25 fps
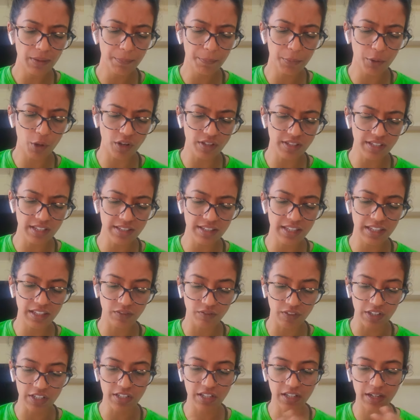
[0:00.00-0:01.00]
Process
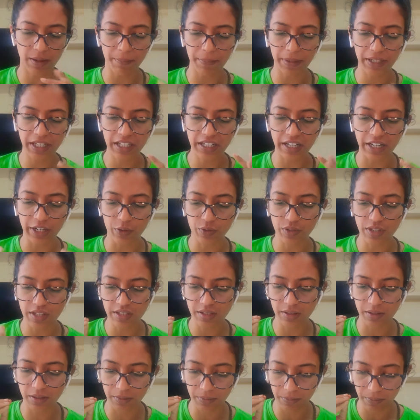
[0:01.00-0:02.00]
in which the company reduces
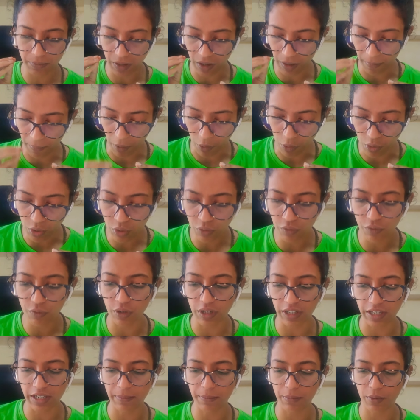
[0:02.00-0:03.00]
the amount of
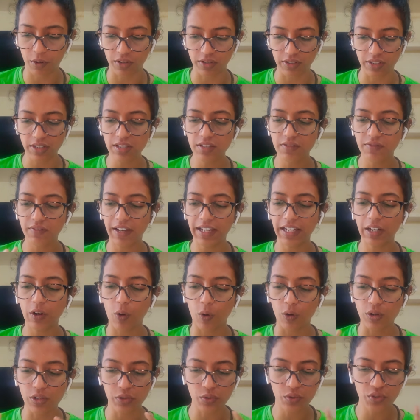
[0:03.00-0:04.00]
work in process while
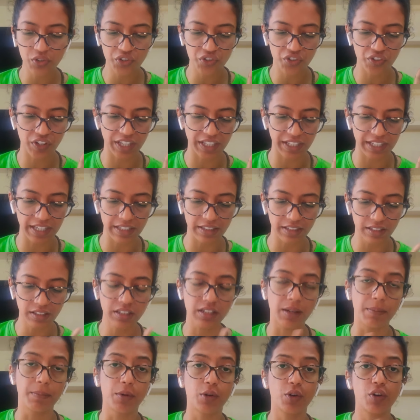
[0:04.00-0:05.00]
also shrinking the
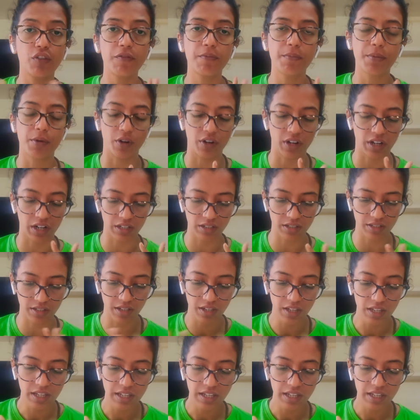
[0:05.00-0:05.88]
number of products